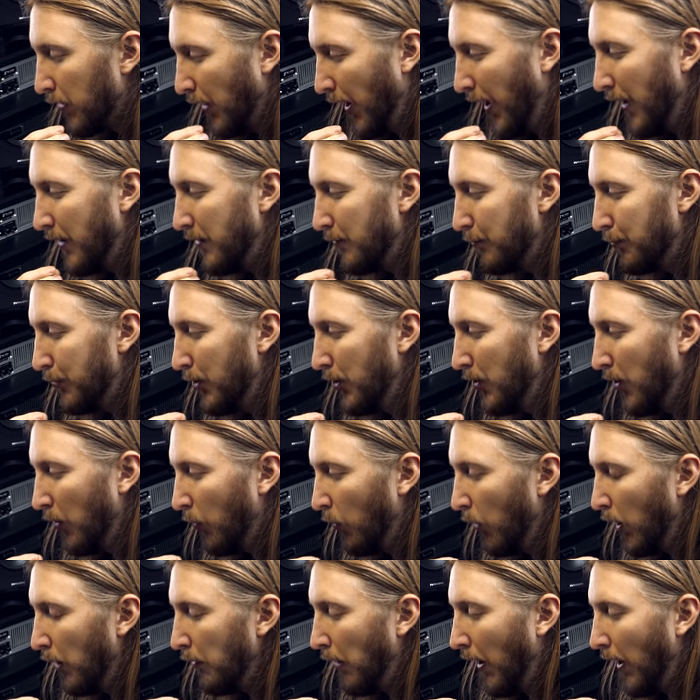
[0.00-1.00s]
And you know
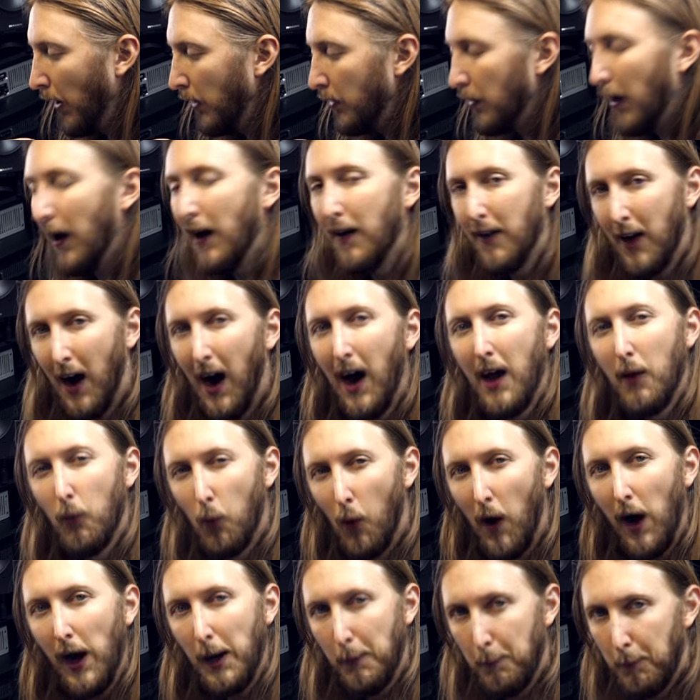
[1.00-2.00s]
what, I
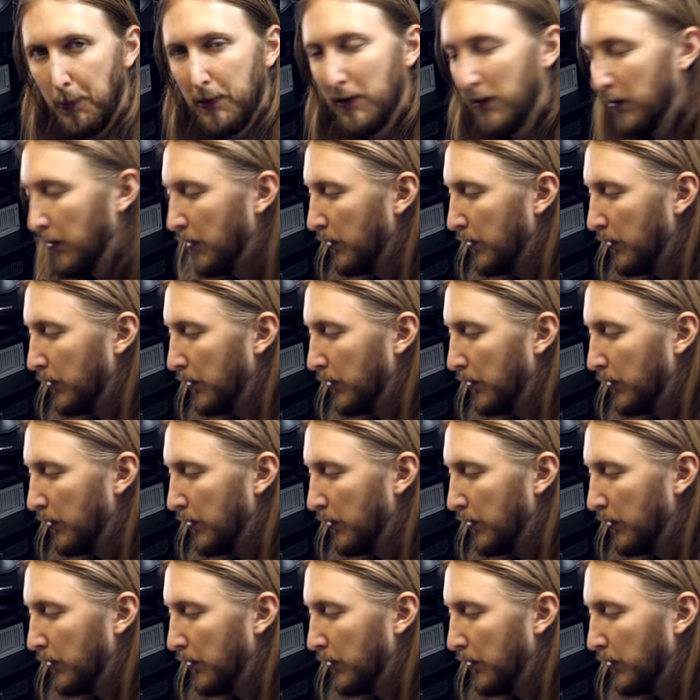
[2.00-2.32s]
wipe.